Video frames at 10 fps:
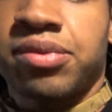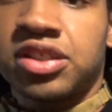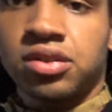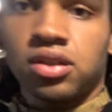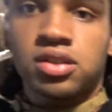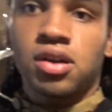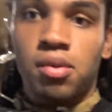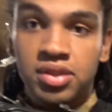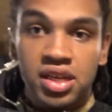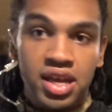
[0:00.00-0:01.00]
which looks
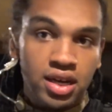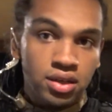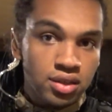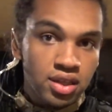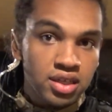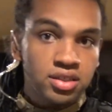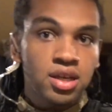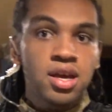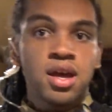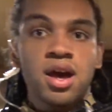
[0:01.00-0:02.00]
almost identical to this.
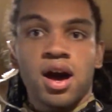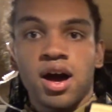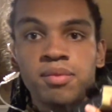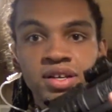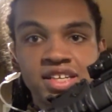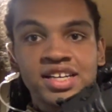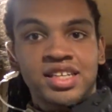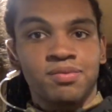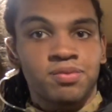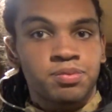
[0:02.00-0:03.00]
Exact
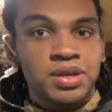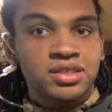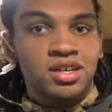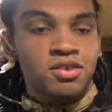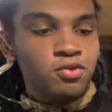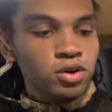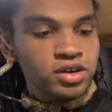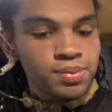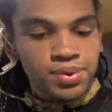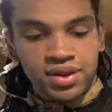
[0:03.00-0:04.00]
same pit or
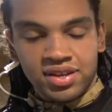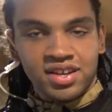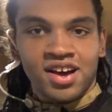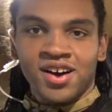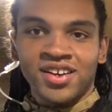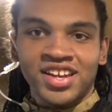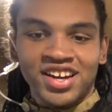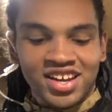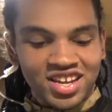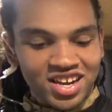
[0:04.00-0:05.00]
foregrip,
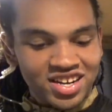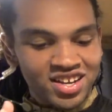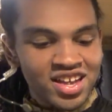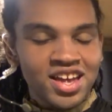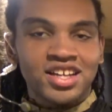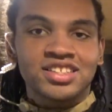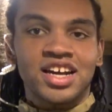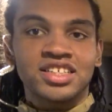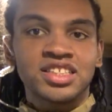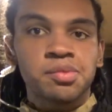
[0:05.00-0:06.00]
yada yada yada. It's
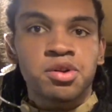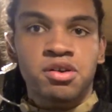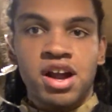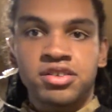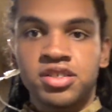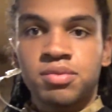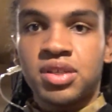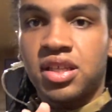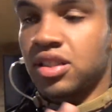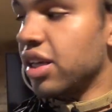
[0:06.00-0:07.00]
got a similar round drum
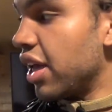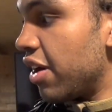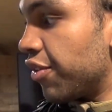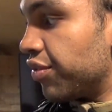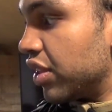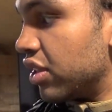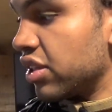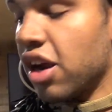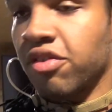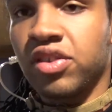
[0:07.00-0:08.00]
to this
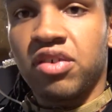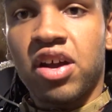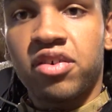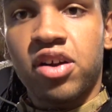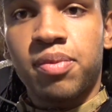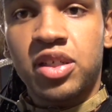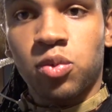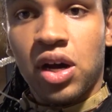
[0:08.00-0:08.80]
AR-15 round drum as